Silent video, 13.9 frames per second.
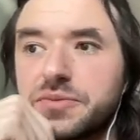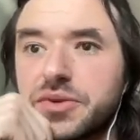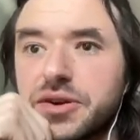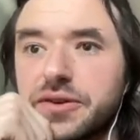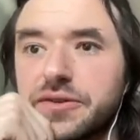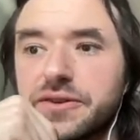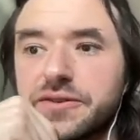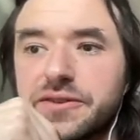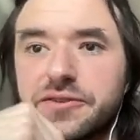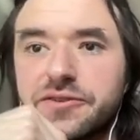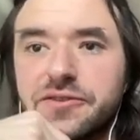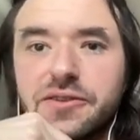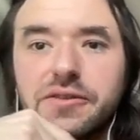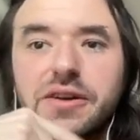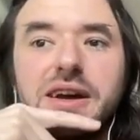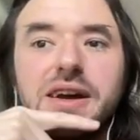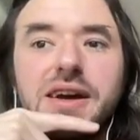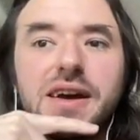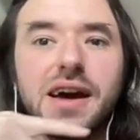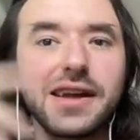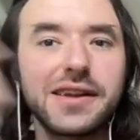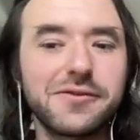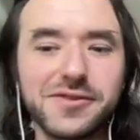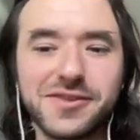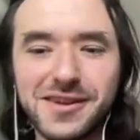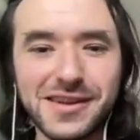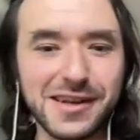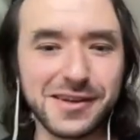prioritization. So, and
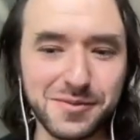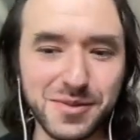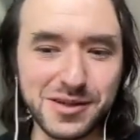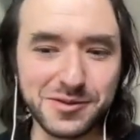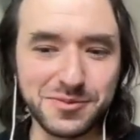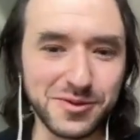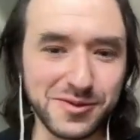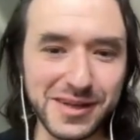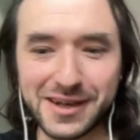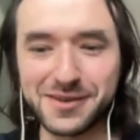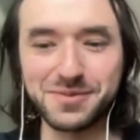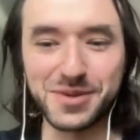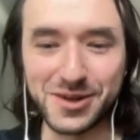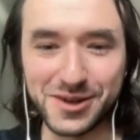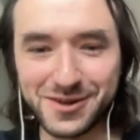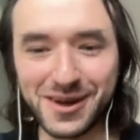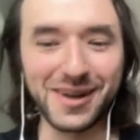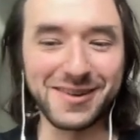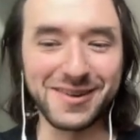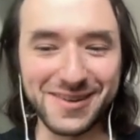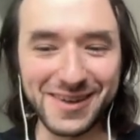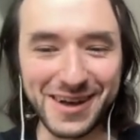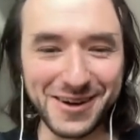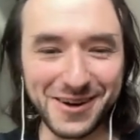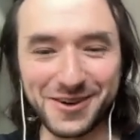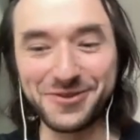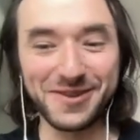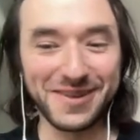obviously that's a much more textbook answer
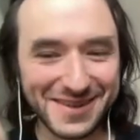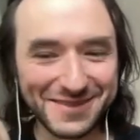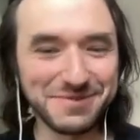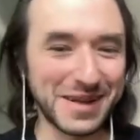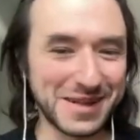of better